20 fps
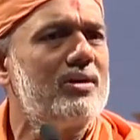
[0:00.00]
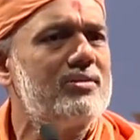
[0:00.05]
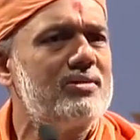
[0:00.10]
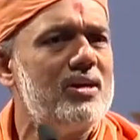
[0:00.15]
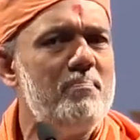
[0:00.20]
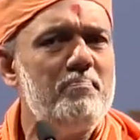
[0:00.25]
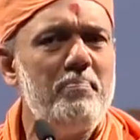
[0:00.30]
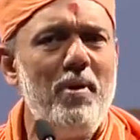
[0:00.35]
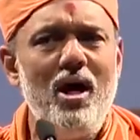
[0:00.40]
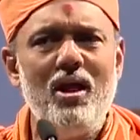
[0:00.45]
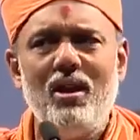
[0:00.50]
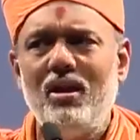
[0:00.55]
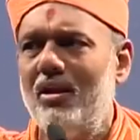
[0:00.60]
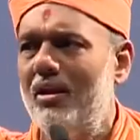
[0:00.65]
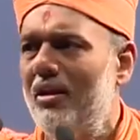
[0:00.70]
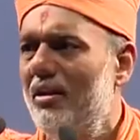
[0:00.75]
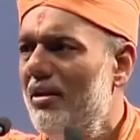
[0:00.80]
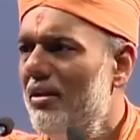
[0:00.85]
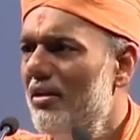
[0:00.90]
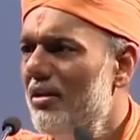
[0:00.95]
Simple.
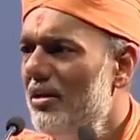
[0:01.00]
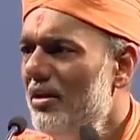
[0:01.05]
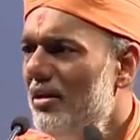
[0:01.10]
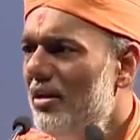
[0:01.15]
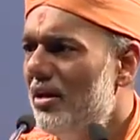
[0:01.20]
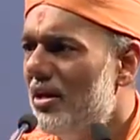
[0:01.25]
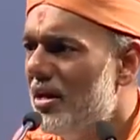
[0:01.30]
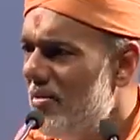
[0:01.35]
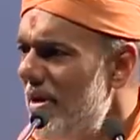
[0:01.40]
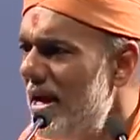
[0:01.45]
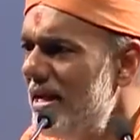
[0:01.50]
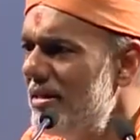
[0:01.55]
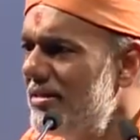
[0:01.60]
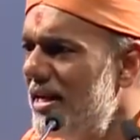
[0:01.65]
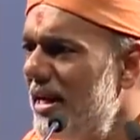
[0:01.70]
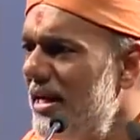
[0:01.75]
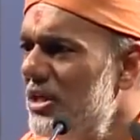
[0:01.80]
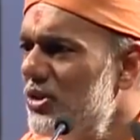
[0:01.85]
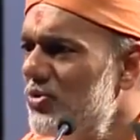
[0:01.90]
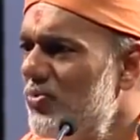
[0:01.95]
Remain
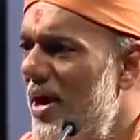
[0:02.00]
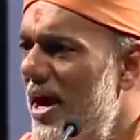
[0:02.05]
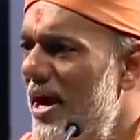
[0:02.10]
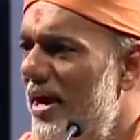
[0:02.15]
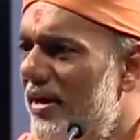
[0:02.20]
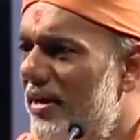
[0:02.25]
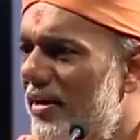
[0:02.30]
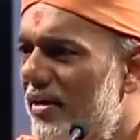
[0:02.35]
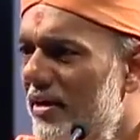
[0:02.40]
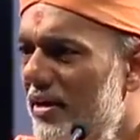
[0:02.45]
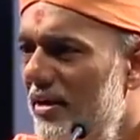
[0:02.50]
satisfied.